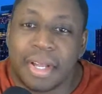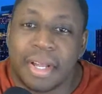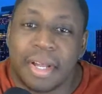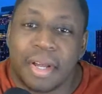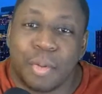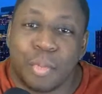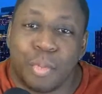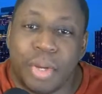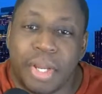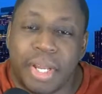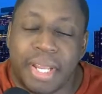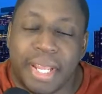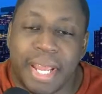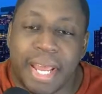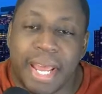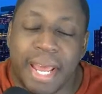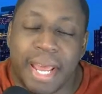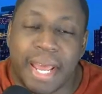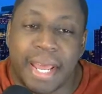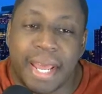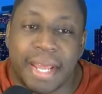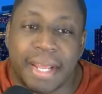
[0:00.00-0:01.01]
We
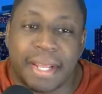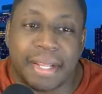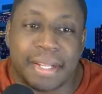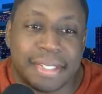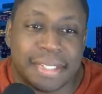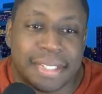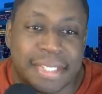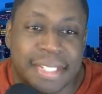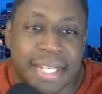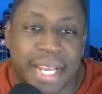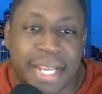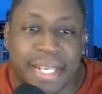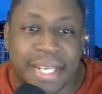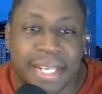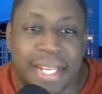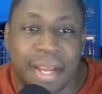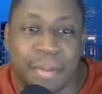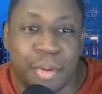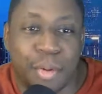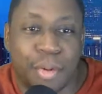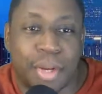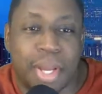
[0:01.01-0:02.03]
got uh,
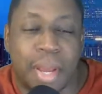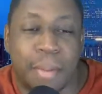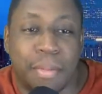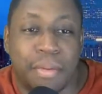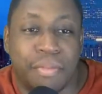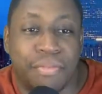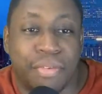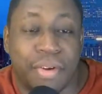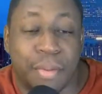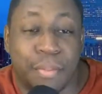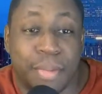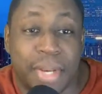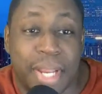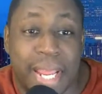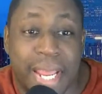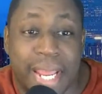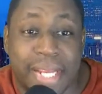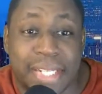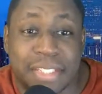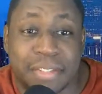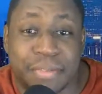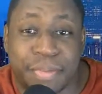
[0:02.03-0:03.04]
JW coming from
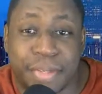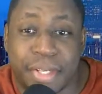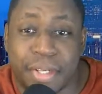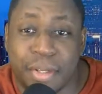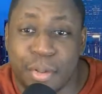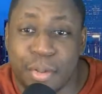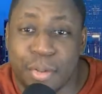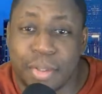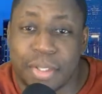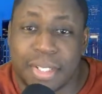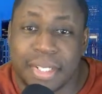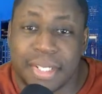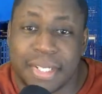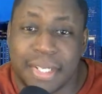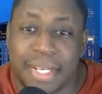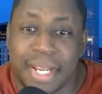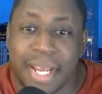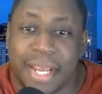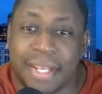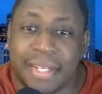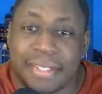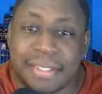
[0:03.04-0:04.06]
Nashville.
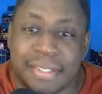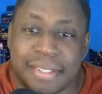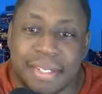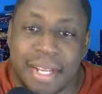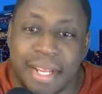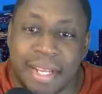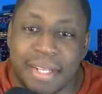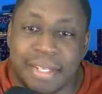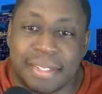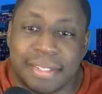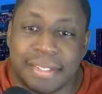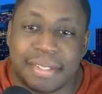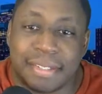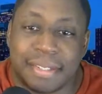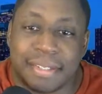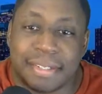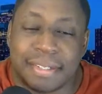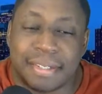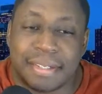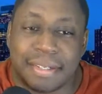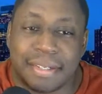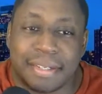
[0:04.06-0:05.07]
Nice, nice.
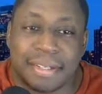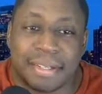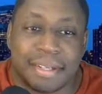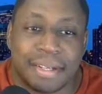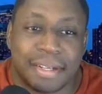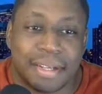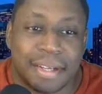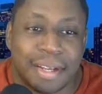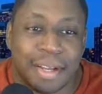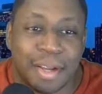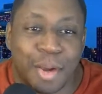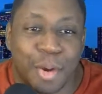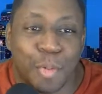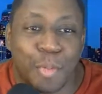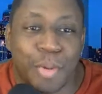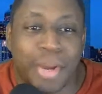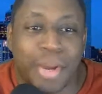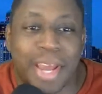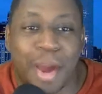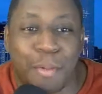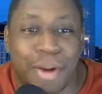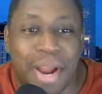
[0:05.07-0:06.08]
We
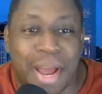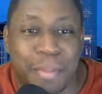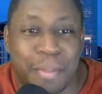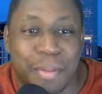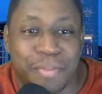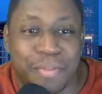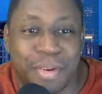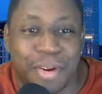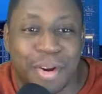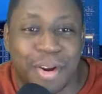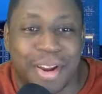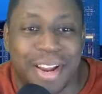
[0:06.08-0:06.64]
got Robin Berg,